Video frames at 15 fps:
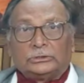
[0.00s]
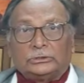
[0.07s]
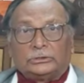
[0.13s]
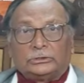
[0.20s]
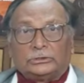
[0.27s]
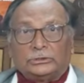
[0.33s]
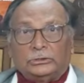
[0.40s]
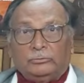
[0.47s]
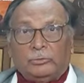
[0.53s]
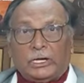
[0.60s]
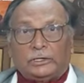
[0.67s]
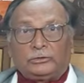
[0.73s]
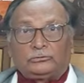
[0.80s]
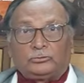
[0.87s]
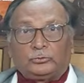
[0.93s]
He
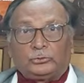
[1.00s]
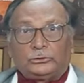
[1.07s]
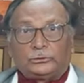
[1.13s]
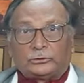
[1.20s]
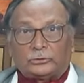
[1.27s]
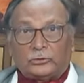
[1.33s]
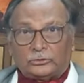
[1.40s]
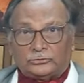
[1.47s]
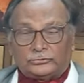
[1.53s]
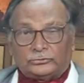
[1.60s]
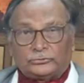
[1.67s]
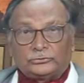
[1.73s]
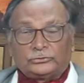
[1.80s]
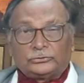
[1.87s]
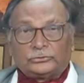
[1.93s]
managed to put across
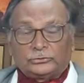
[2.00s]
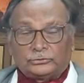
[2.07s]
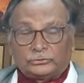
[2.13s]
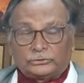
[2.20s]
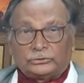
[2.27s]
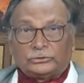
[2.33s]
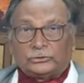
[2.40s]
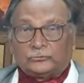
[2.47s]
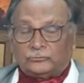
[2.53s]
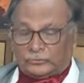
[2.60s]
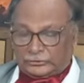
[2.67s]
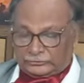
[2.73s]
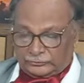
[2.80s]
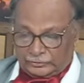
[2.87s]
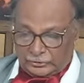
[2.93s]

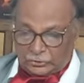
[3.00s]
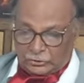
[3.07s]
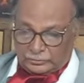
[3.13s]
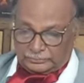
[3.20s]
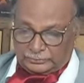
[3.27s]
first one hop